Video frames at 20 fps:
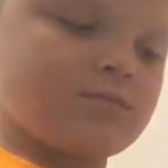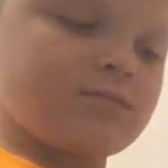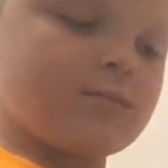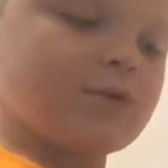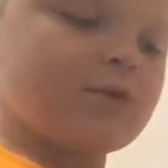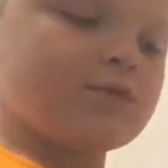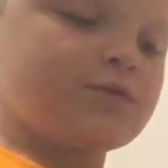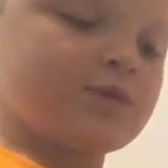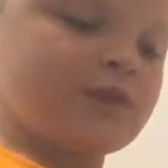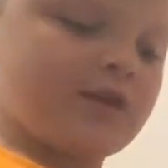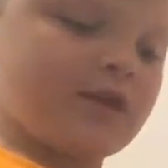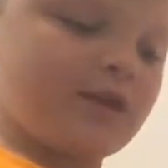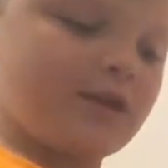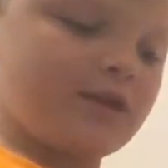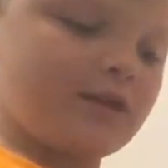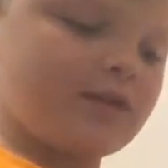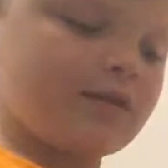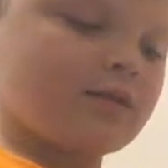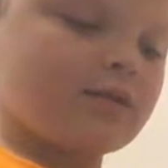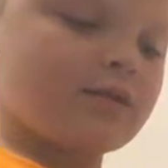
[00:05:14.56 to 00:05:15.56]
bow tie.
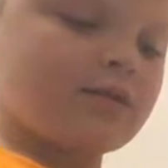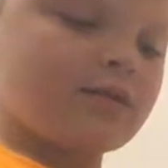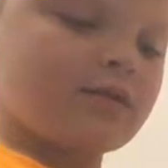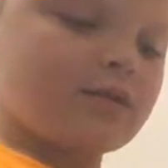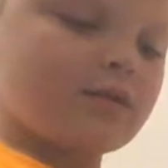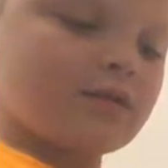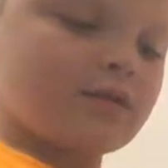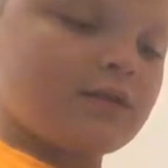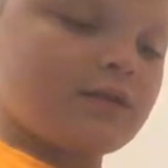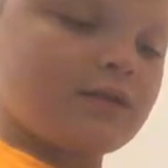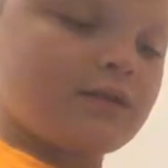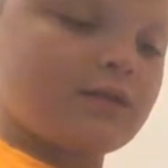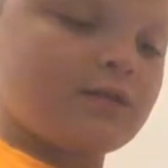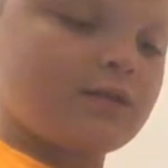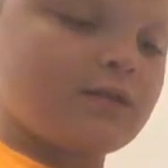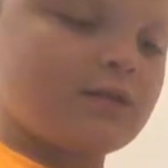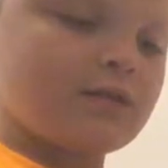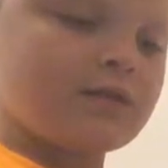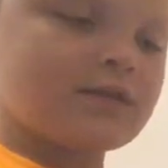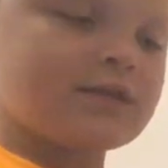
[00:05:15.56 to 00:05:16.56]

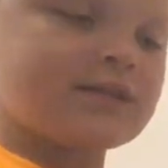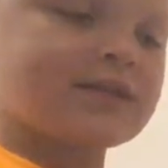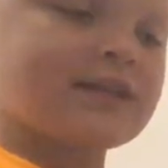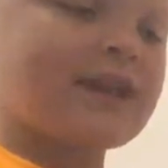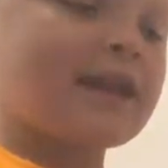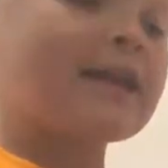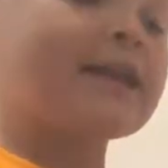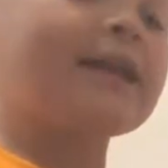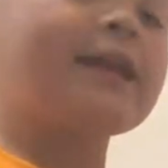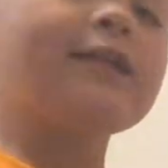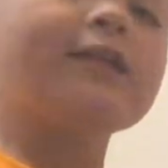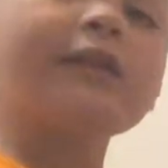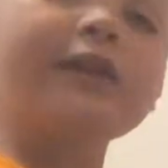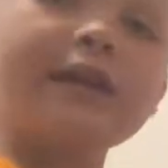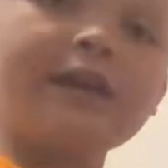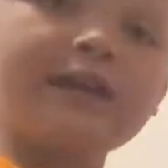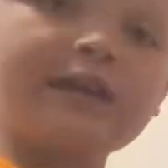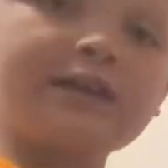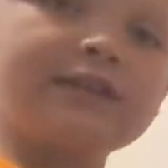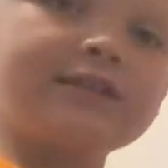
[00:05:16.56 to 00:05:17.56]
Skinny
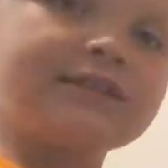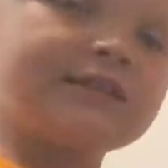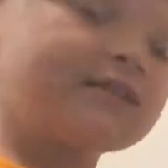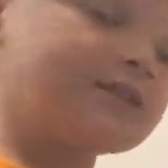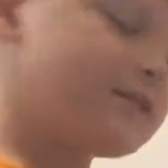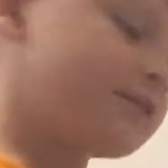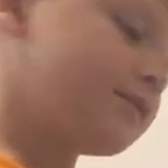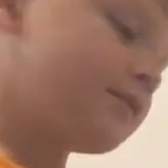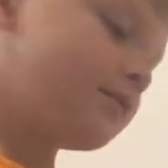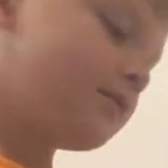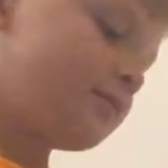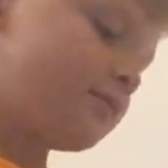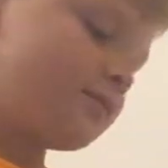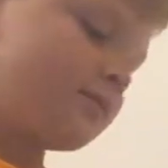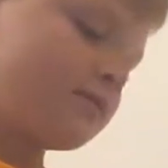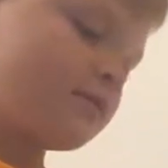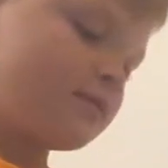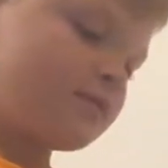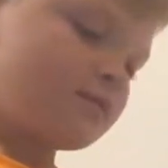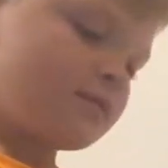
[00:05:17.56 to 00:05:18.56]
legs.
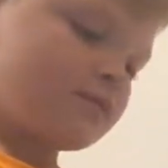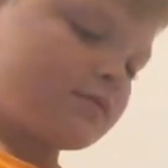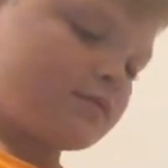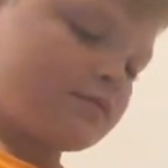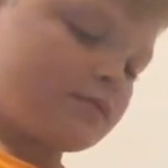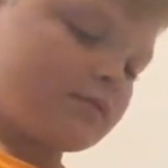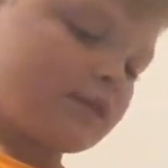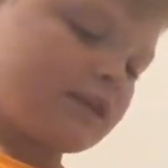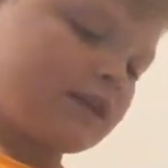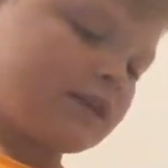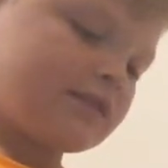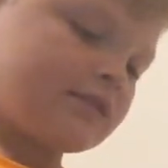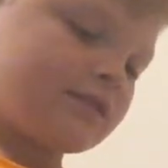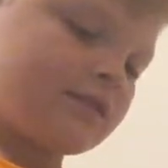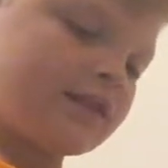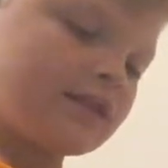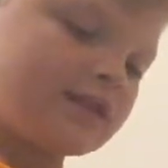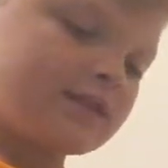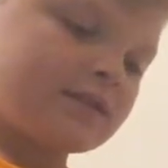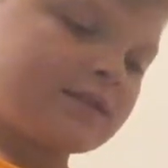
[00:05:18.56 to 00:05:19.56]
Like
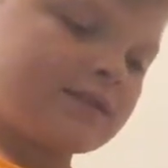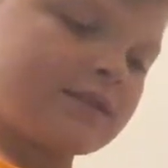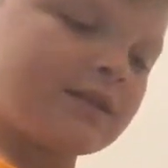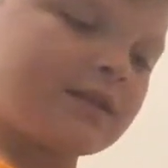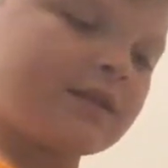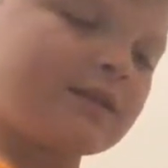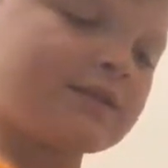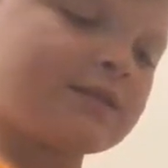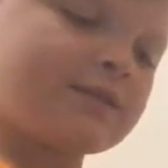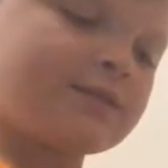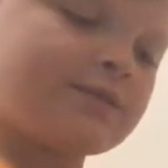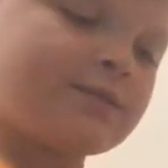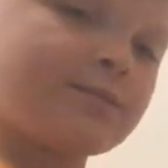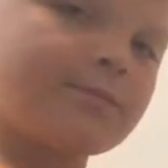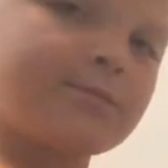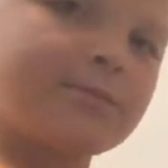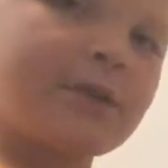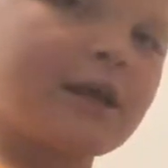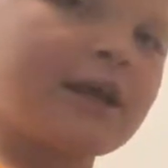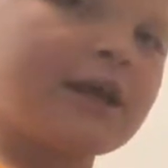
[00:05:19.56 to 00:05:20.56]
his his
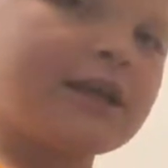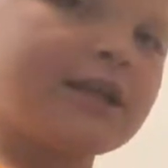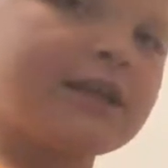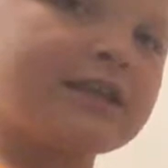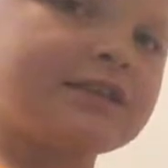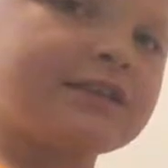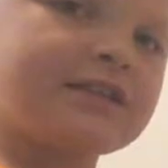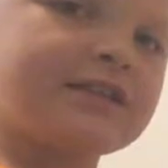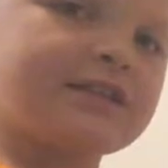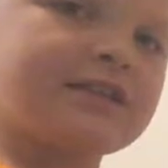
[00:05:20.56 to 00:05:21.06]
body is a